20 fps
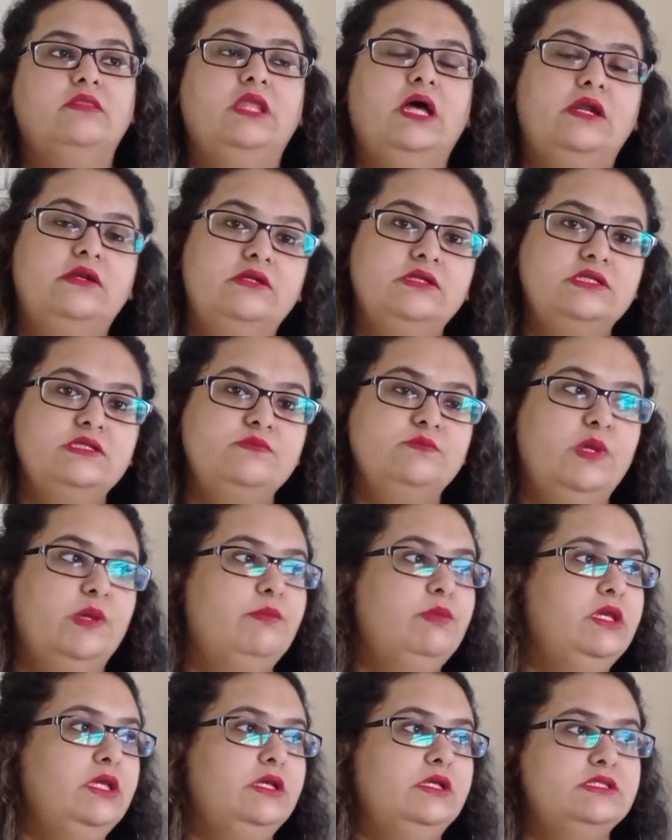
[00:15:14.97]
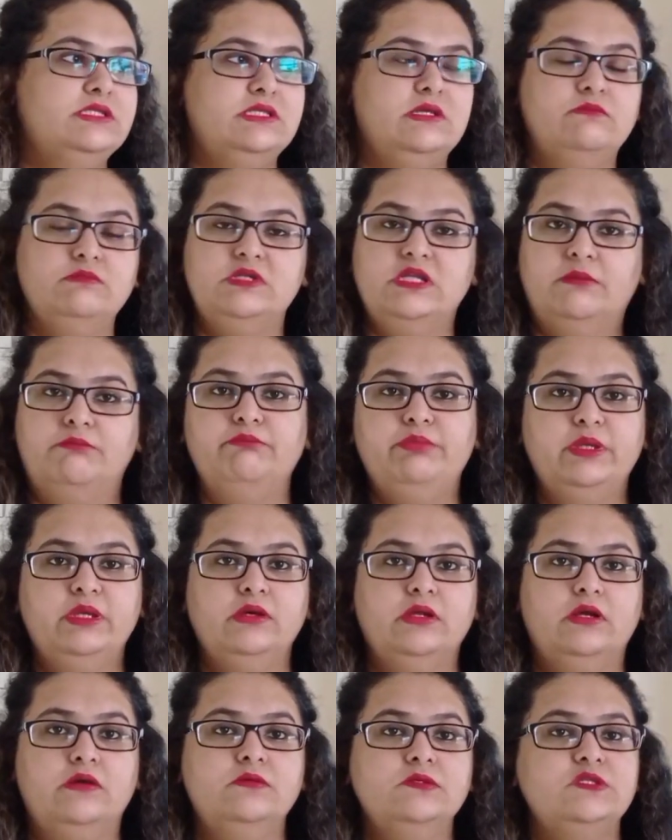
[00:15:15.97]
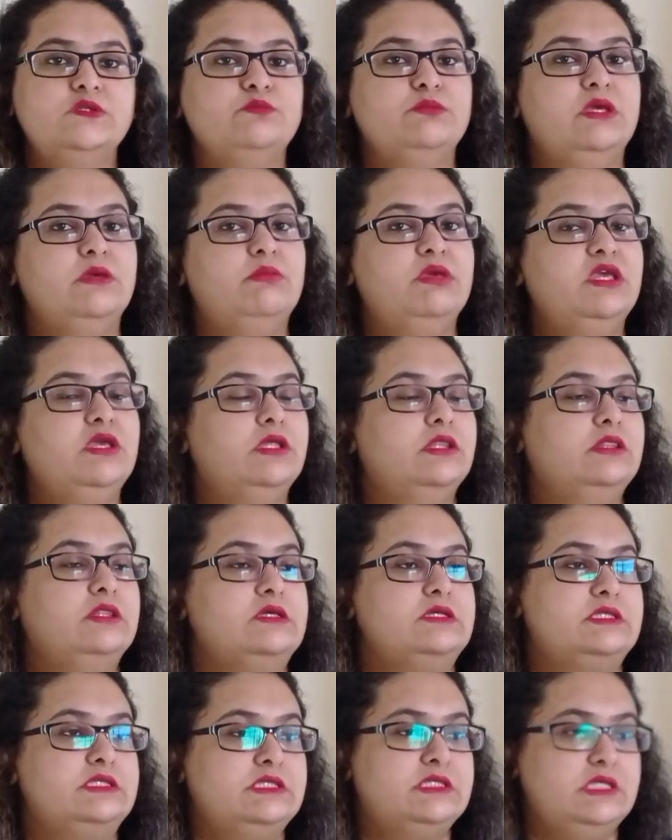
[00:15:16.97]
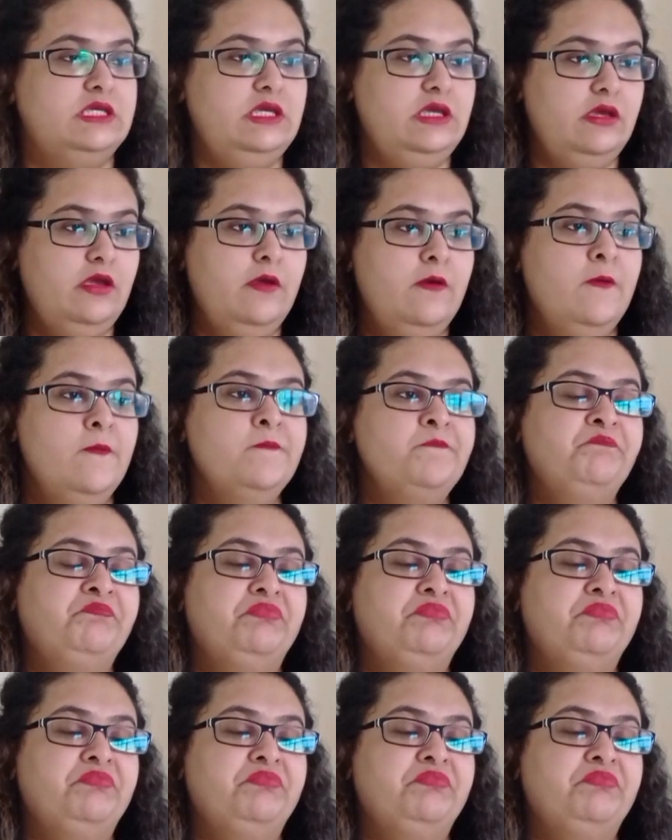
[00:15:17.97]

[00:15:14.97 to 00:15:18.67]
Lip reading: that is maybe in some dumping grounds, maybe in the sea,